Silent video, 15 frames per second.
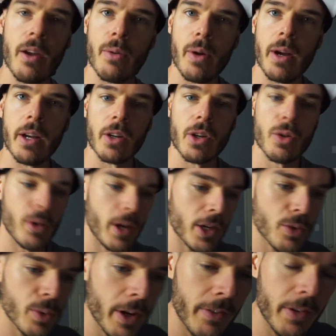ready to
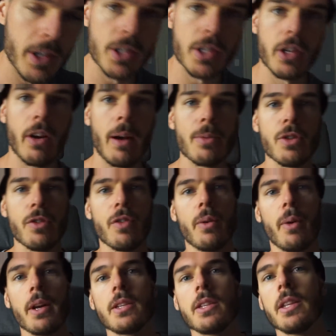crush whatever it is that you're up to for the
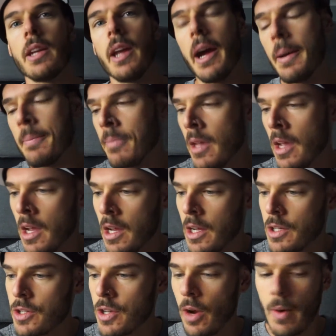rest of the day.
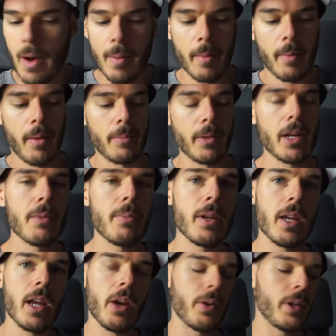So I'm going to
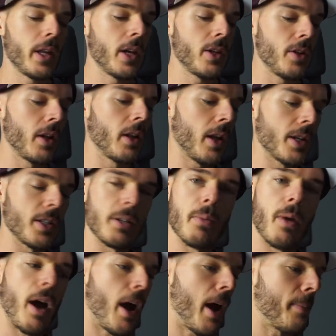be here and there utilizing
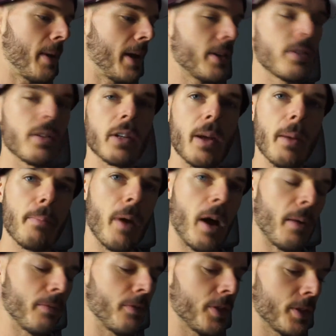my iPad, so I get
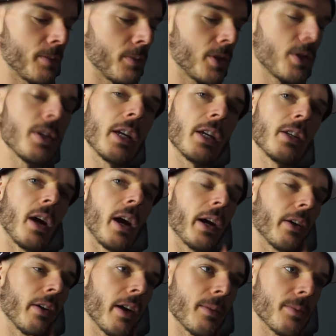pumped for some sick
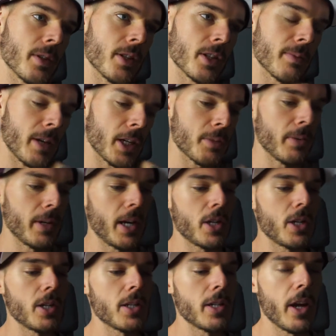diagrams and some
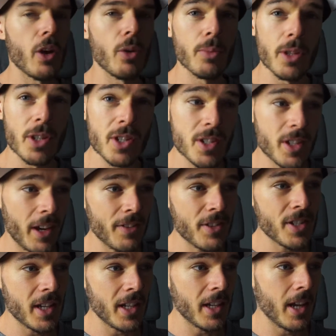explanations to help this stuff
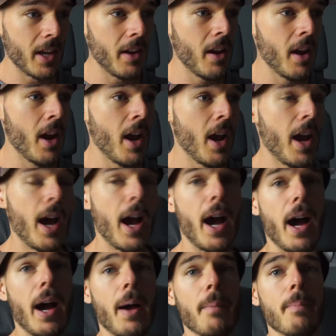sink in.
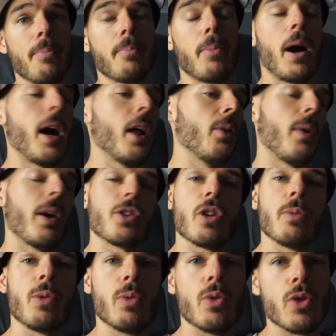But otherwise,
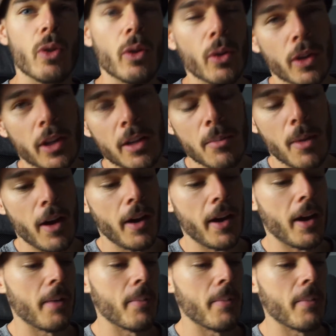hope you enjoy looking at my